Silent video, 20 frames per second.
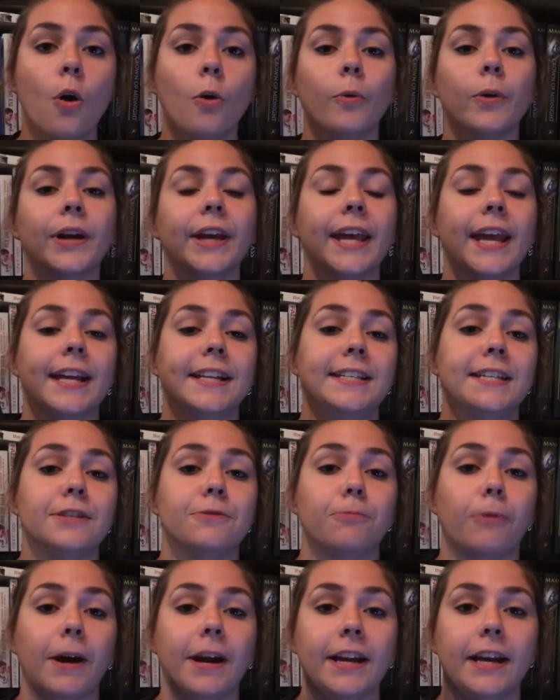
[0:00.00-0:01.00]
Rick
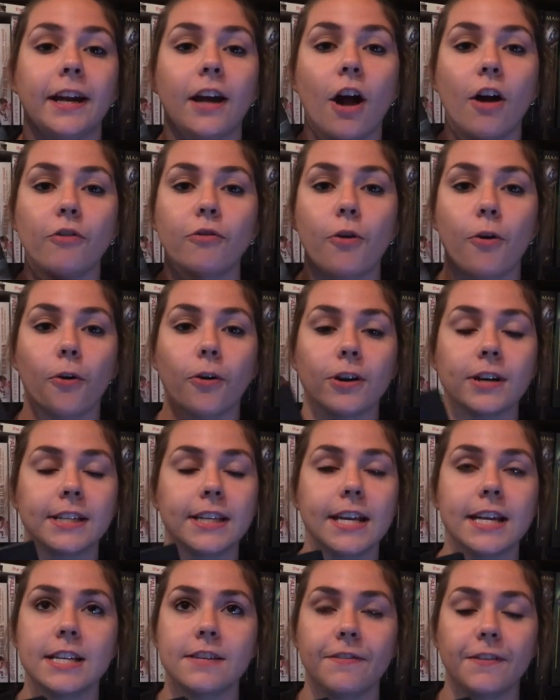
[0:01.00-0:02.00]
Yancey's writing, of course,
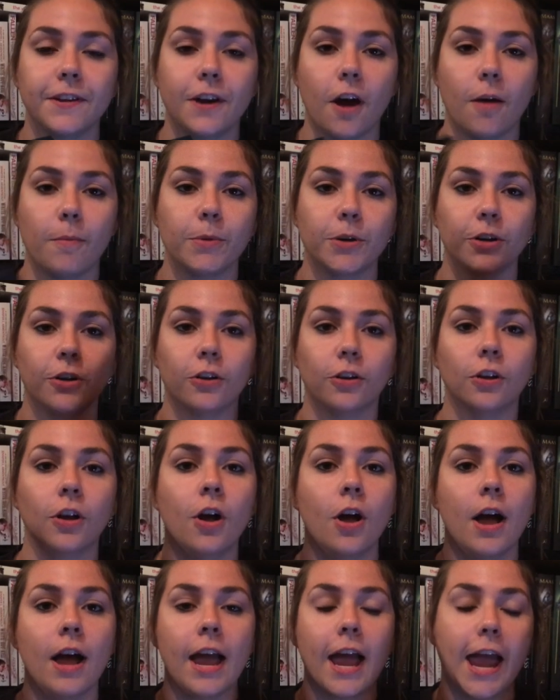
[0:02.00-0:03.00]
is phenomenal,
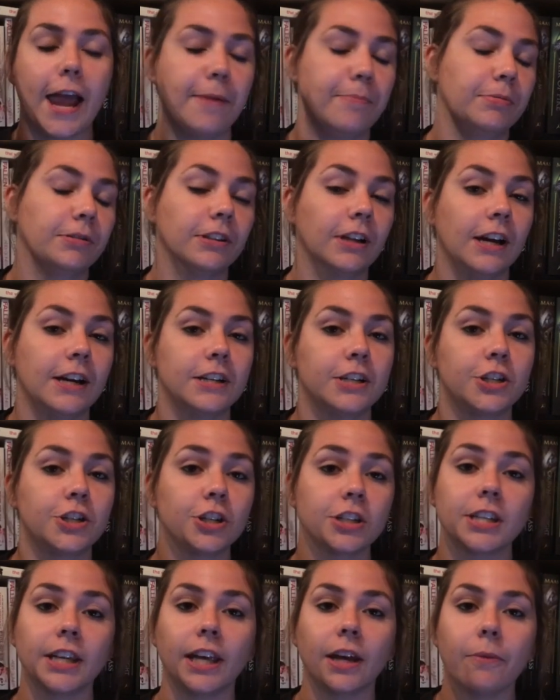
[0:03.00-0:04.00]
A plus,
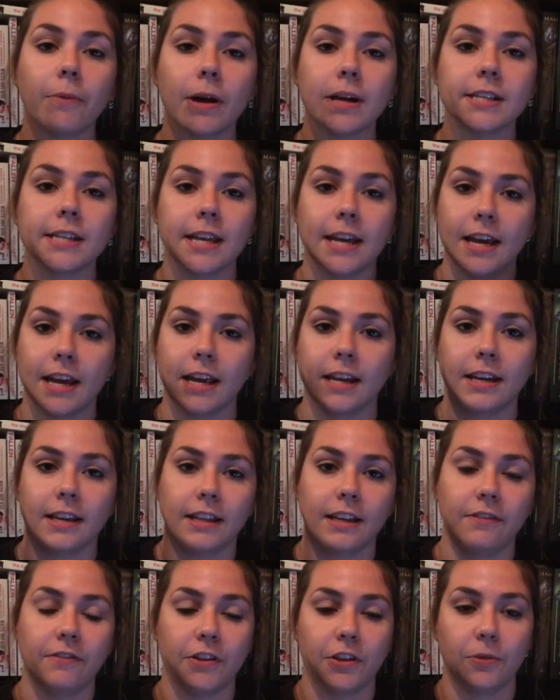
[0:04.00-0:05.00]
just like it was in
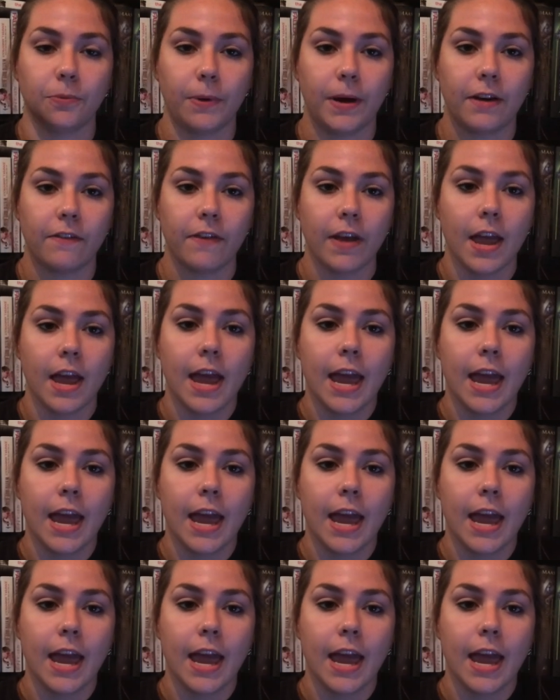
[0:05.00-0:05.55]
The Fifth Wave.